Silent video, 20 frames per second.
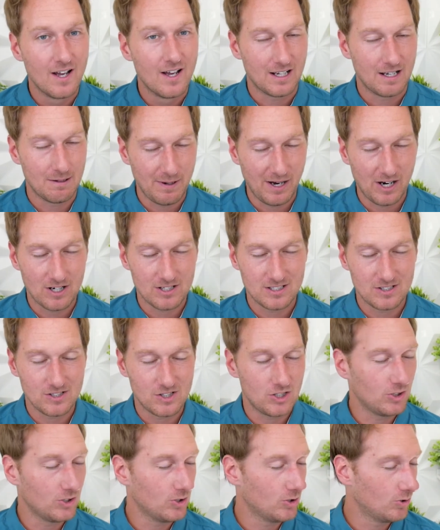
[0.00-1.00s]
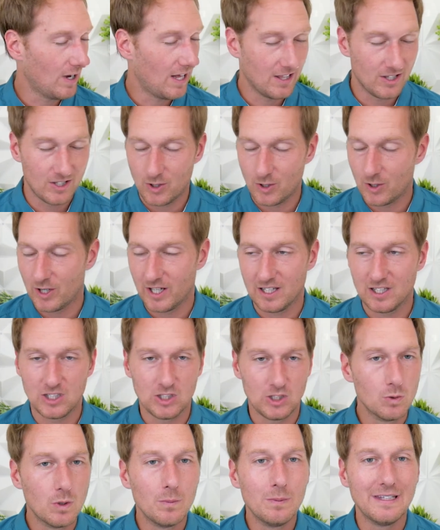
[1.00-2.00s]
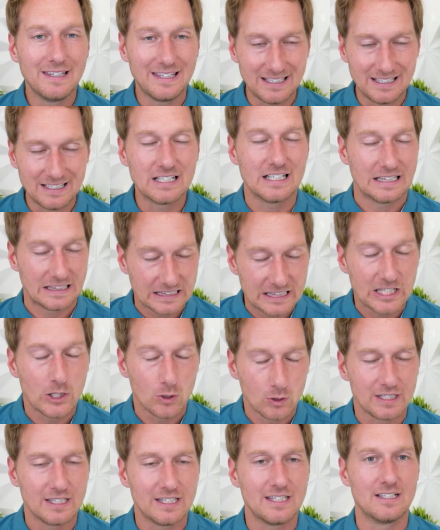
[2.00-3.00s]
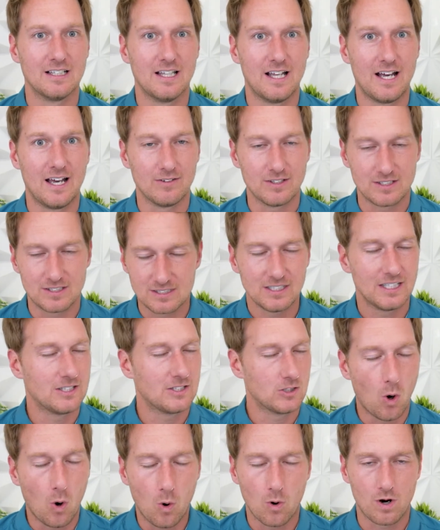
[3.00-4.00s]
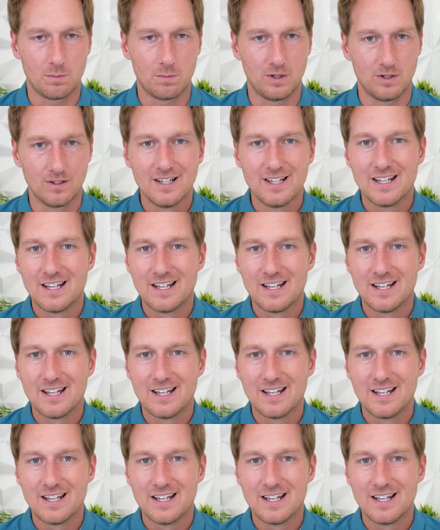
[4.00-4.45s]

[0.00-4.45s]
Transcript: Comparison to Illinois, you will be eaten, literally eaten alive. It's it's horrible.